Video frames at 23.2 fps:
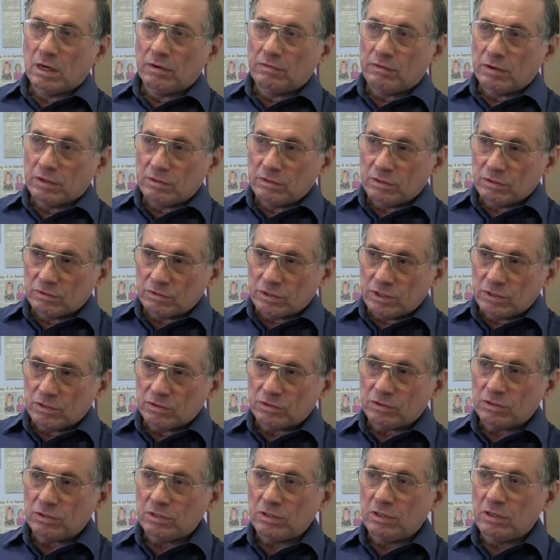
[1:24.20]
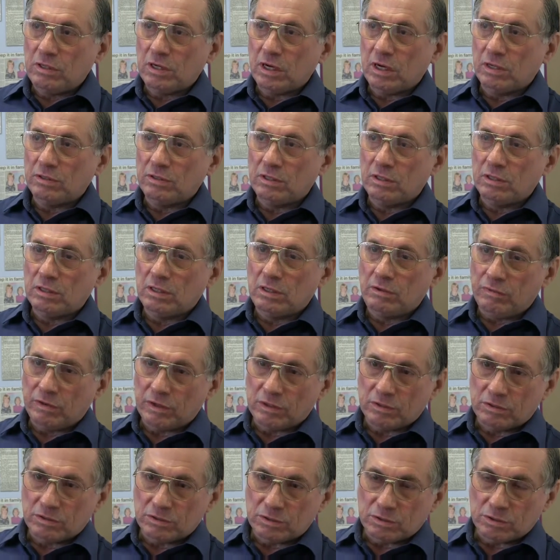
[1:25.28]
I found another agency, and then they
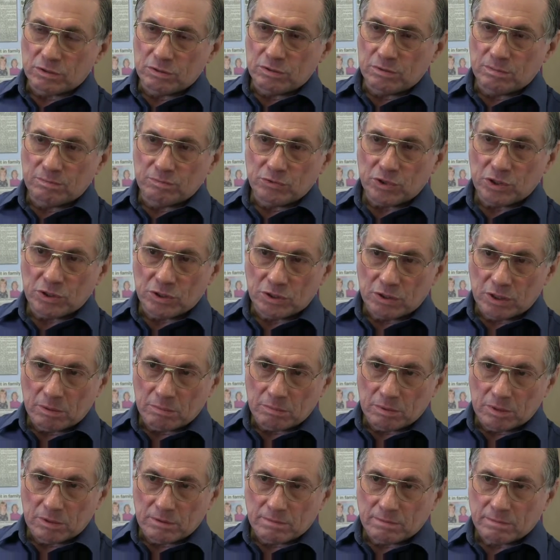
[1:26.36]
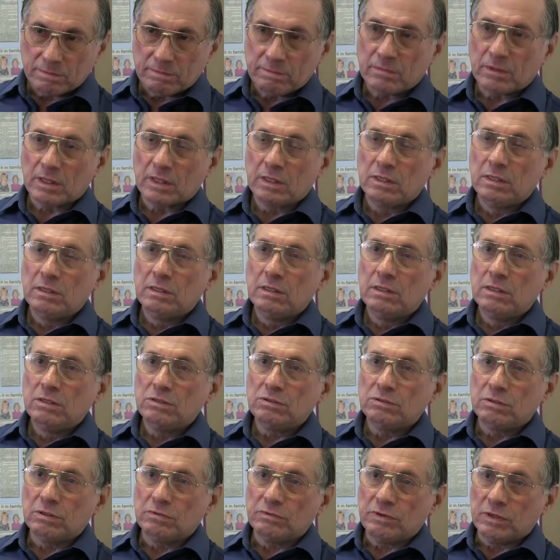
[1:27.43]
failed to turn up.
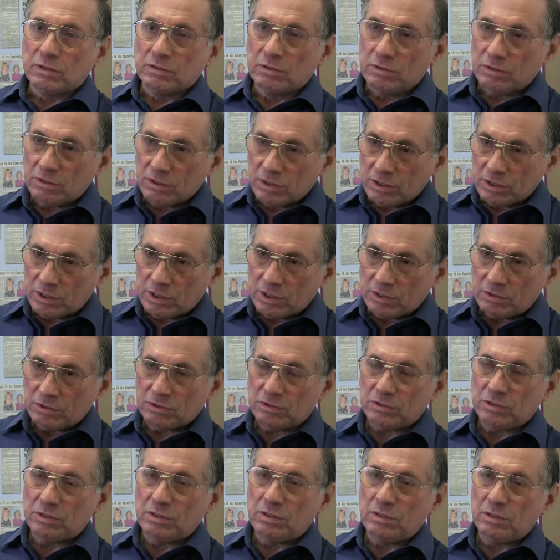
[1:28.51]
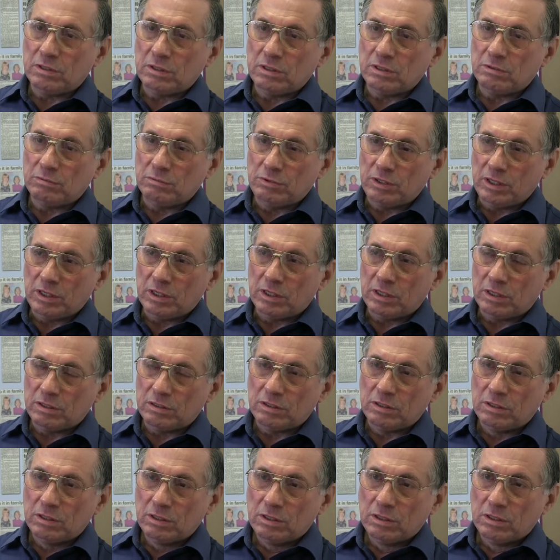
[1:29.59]
So I found a third agency, and we had
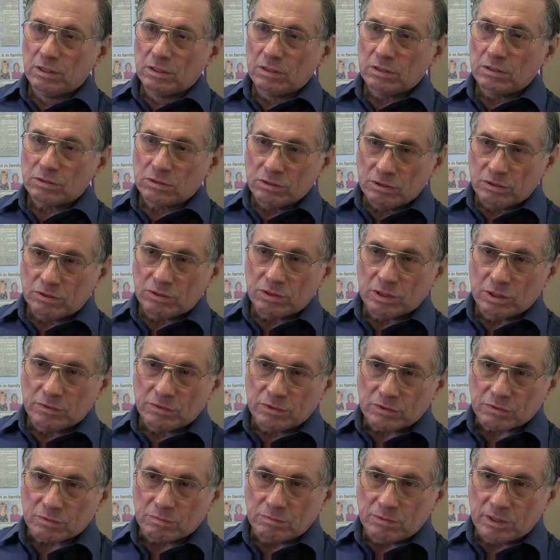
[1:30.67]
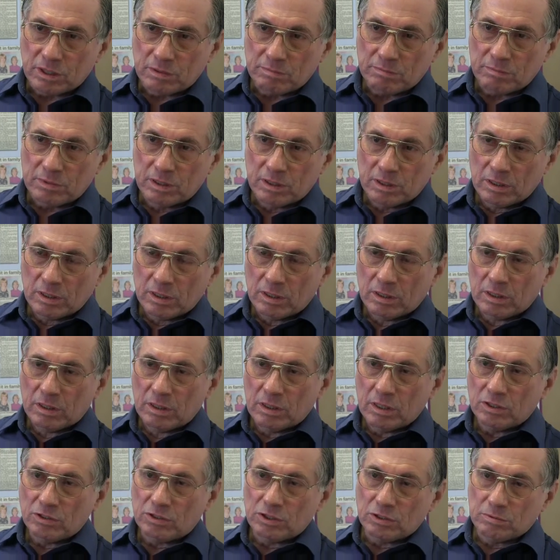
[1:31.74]
good service from them
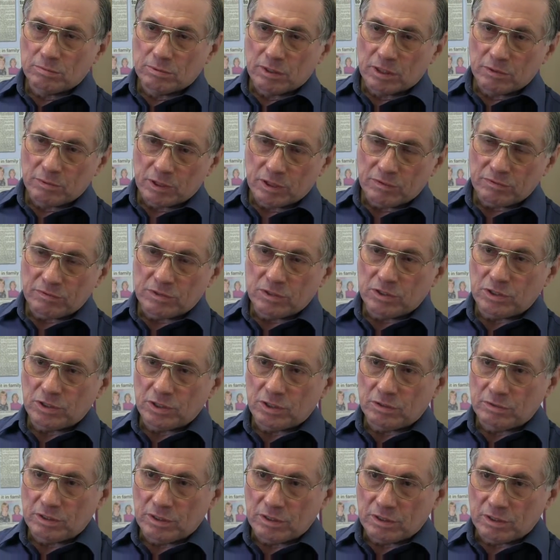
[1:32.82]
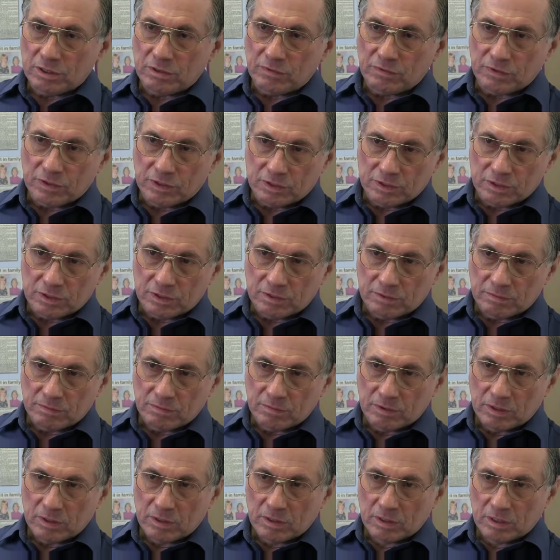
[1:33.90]
until my wife deteriorated further.
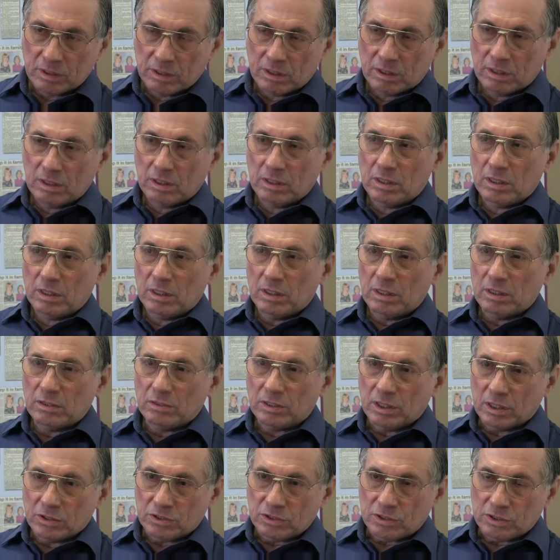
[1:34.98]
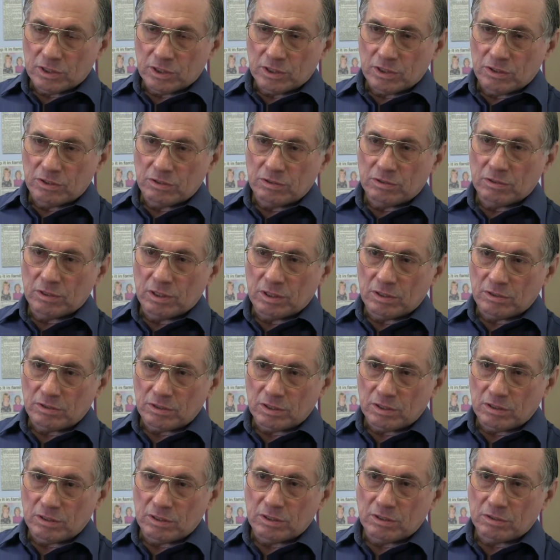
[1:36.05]
At that stage, they
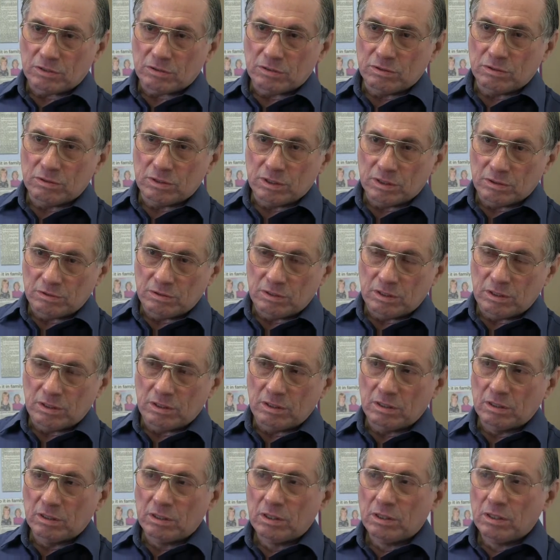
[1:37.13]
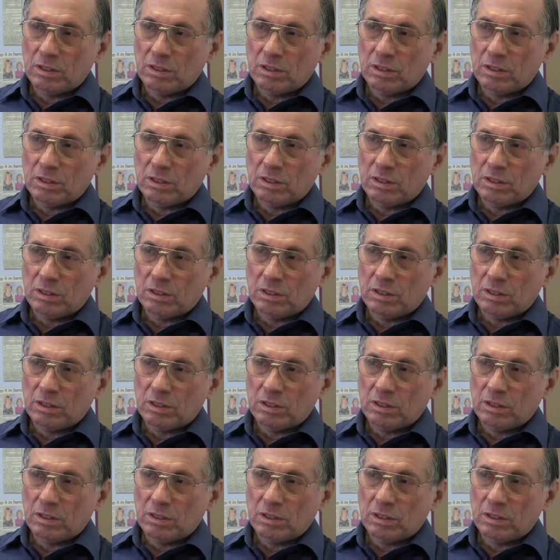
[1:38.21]
said they could only